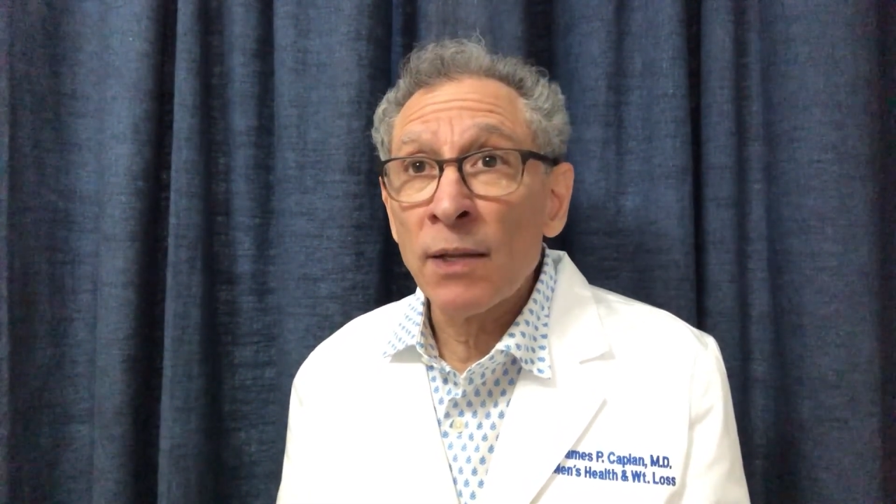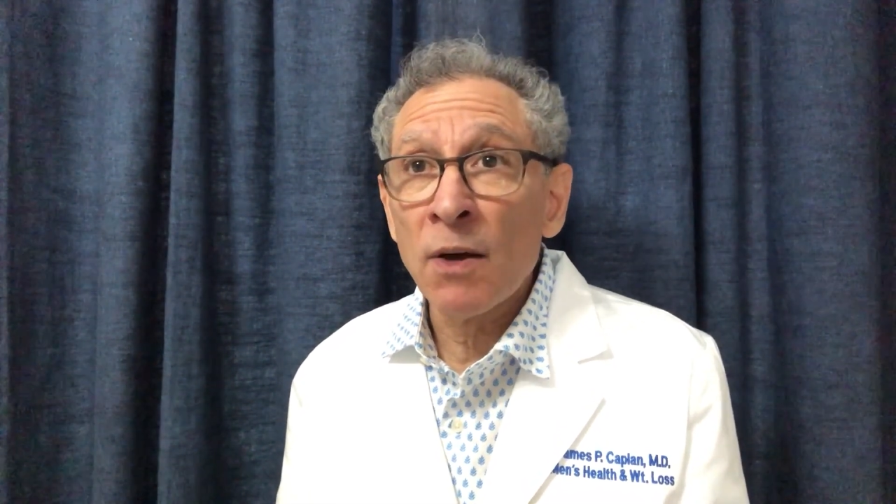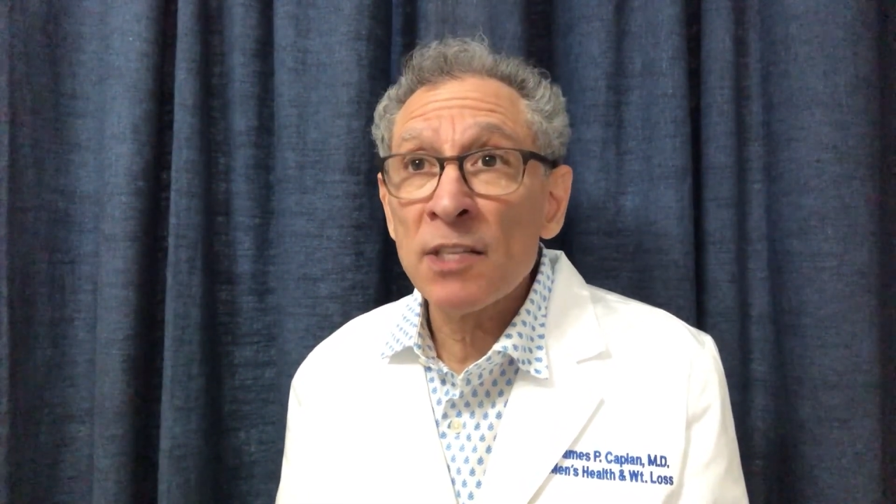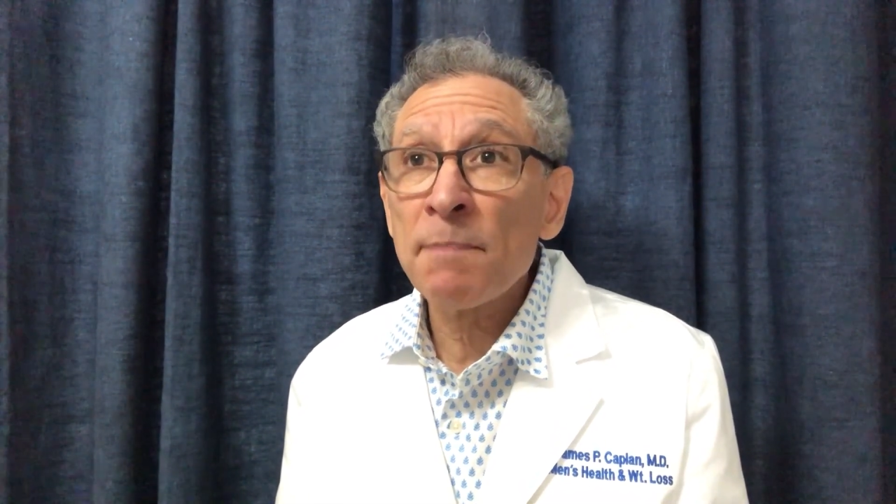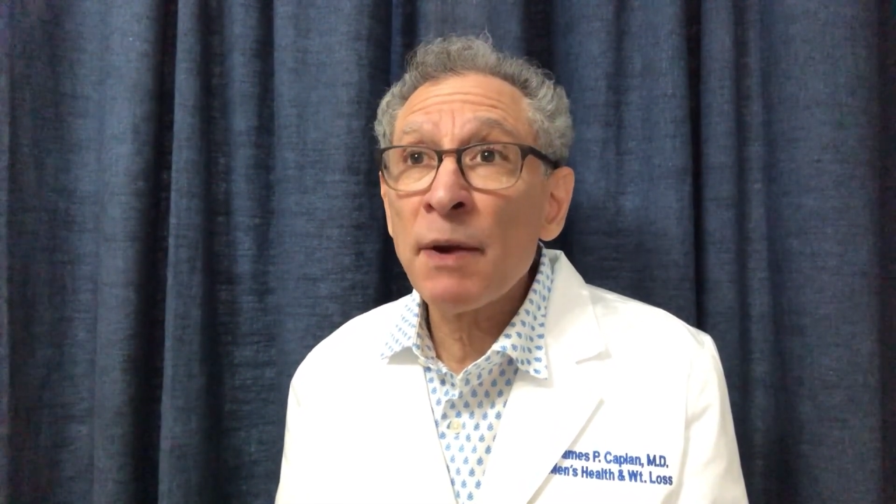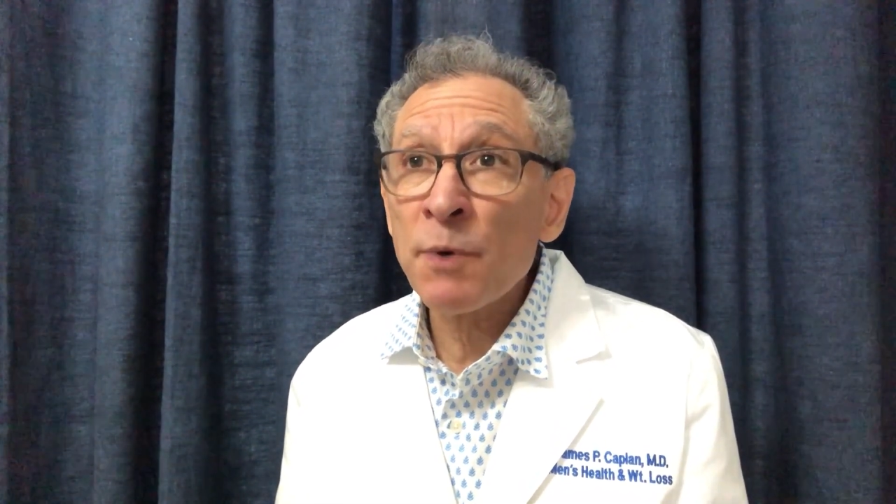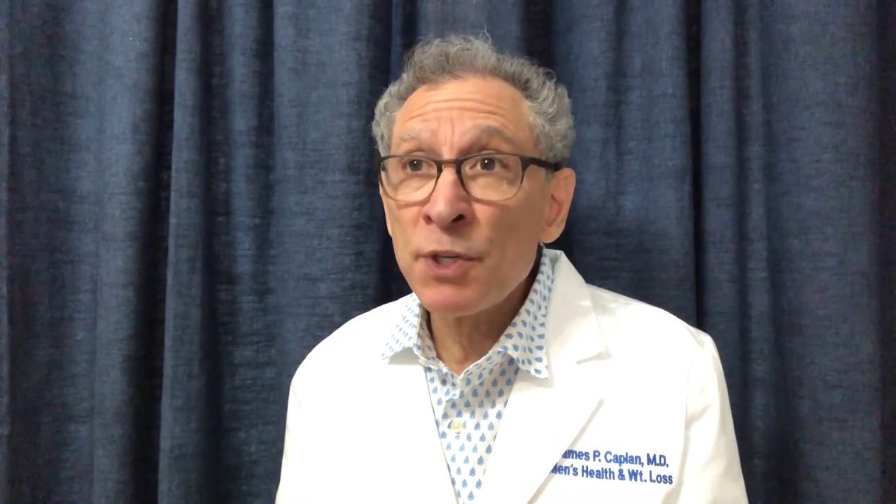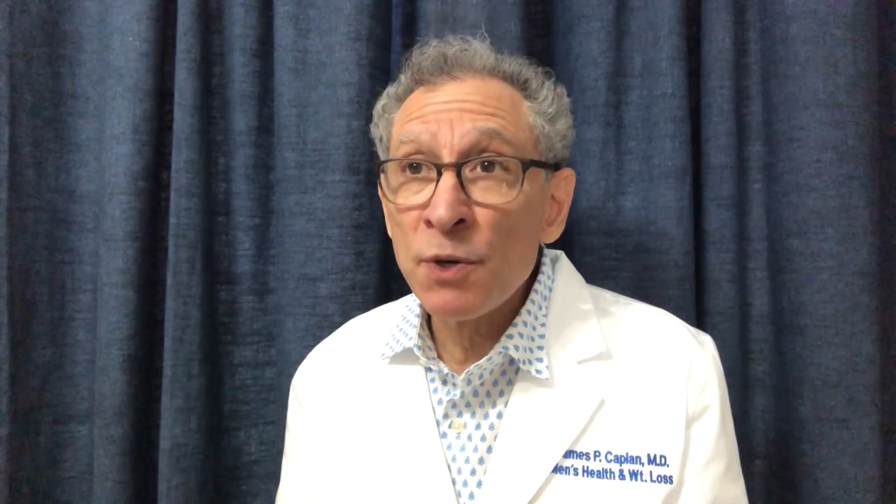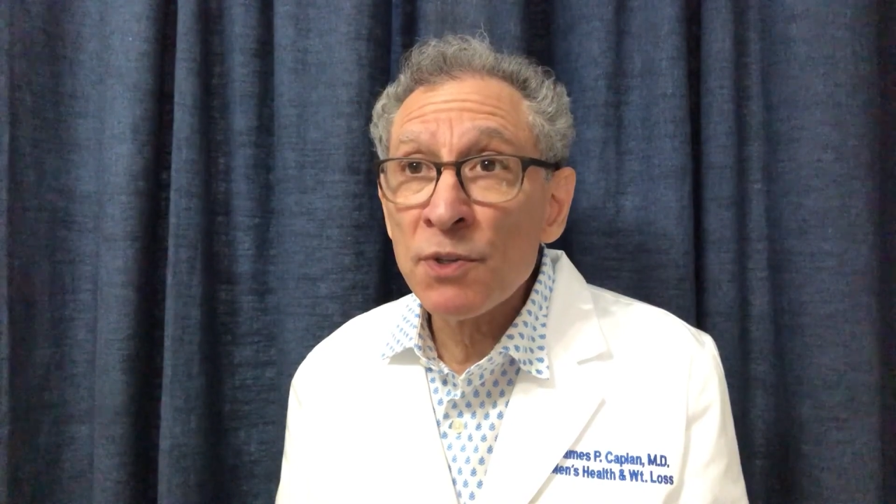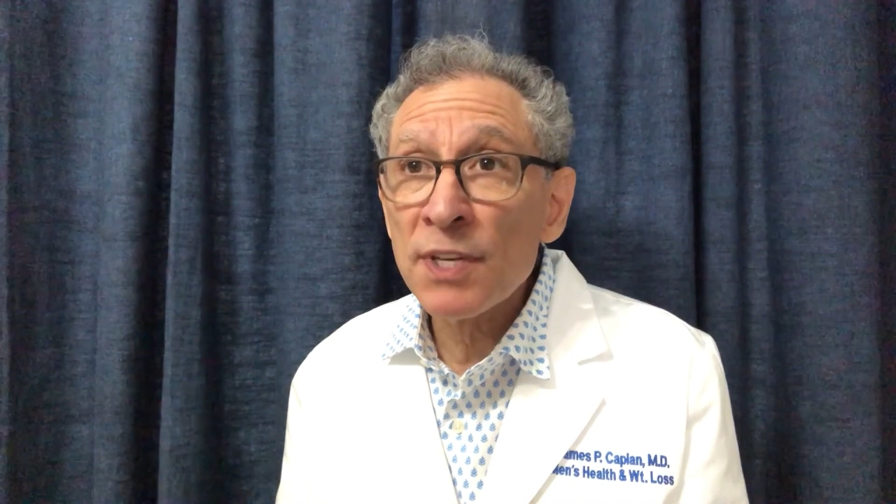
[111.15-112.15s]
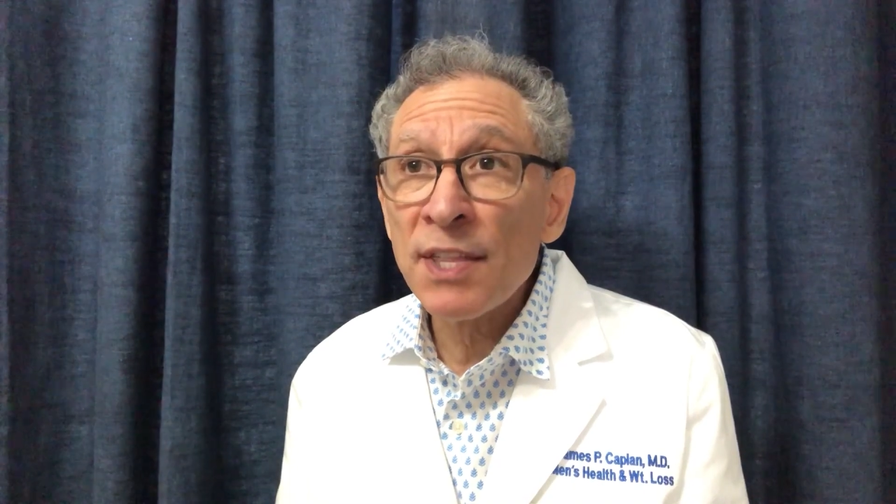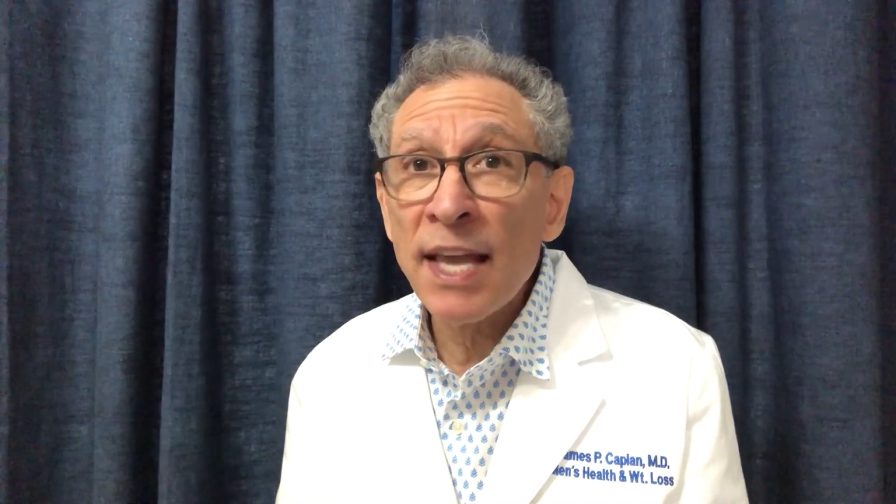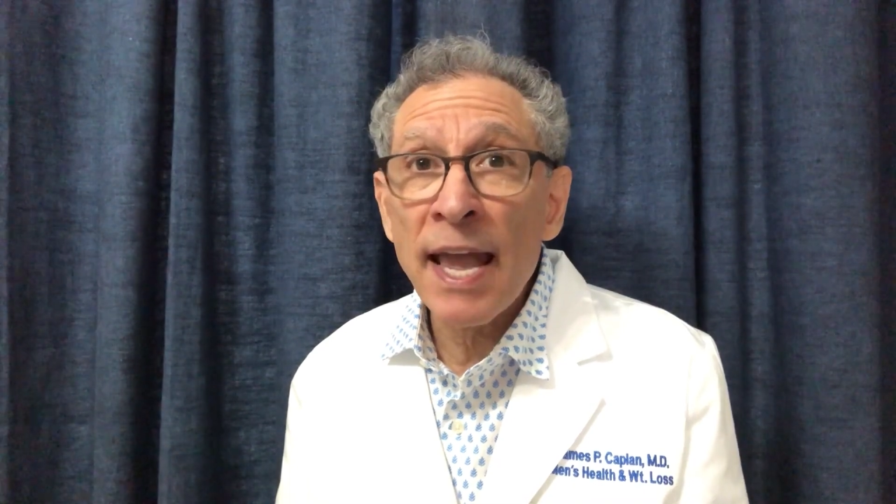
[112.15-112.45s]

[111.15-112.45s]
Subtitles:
loss by reducing the